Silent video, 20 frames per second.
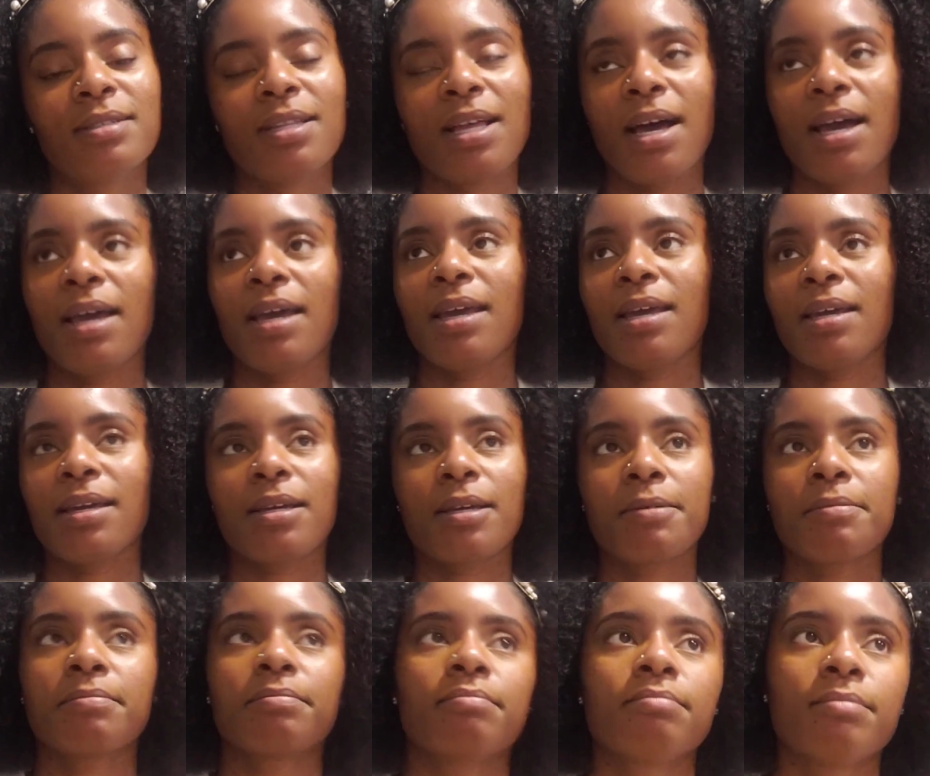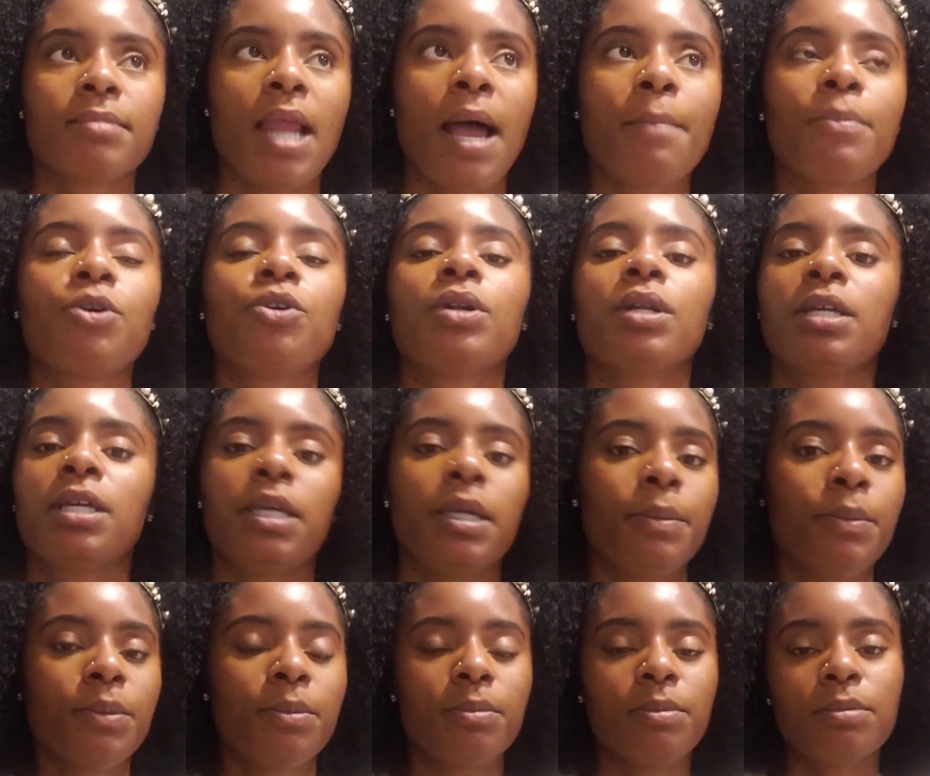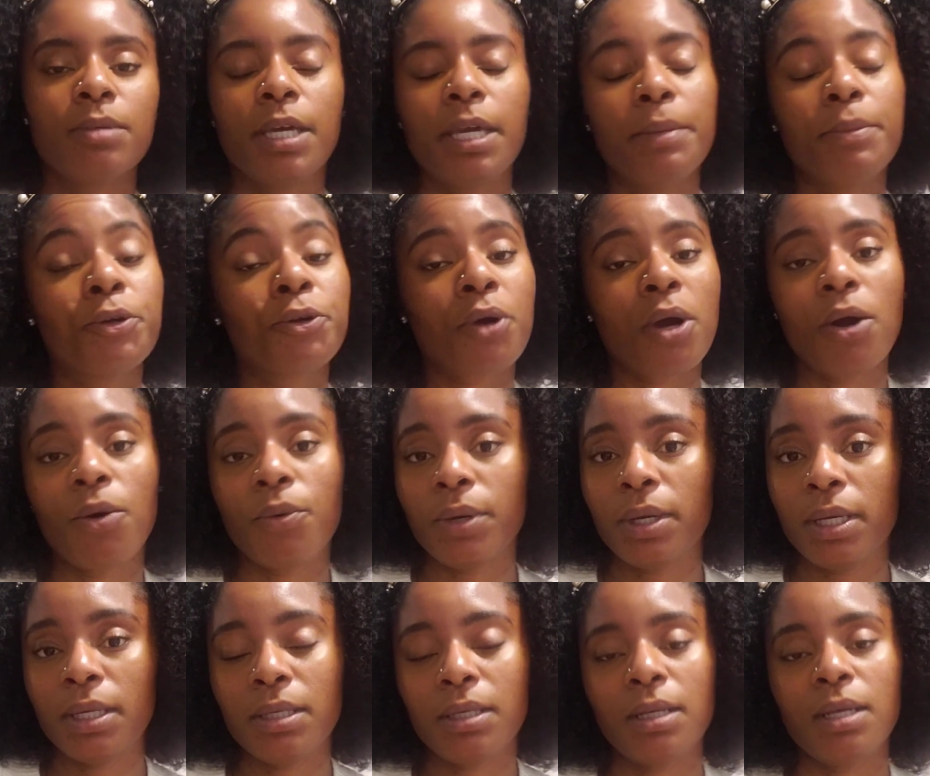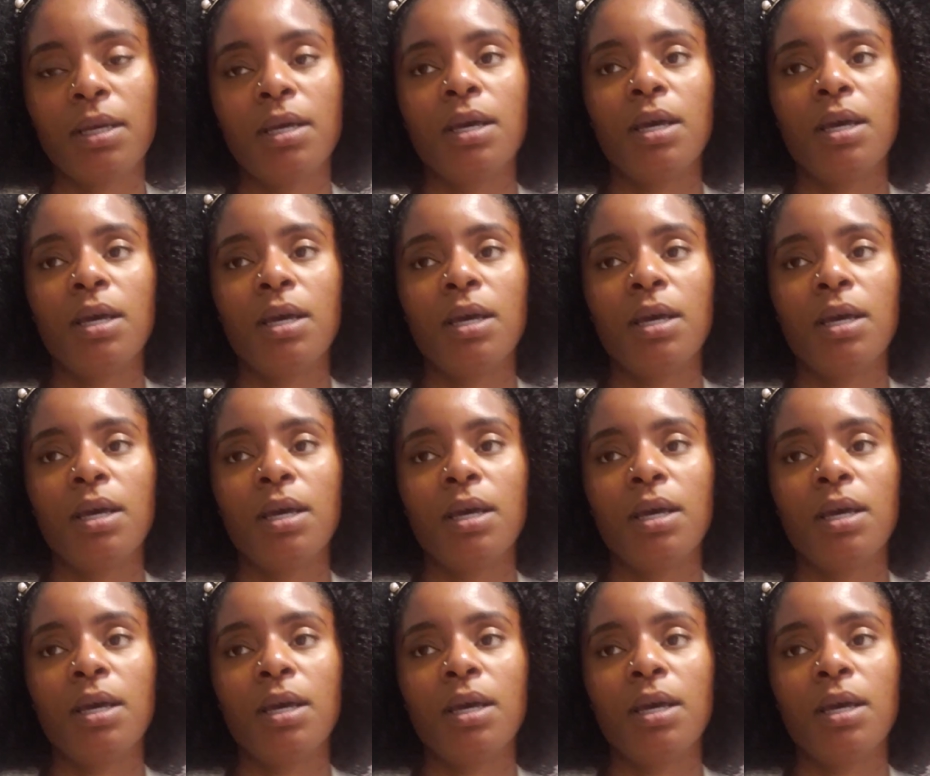Like, I'm going to keep growing,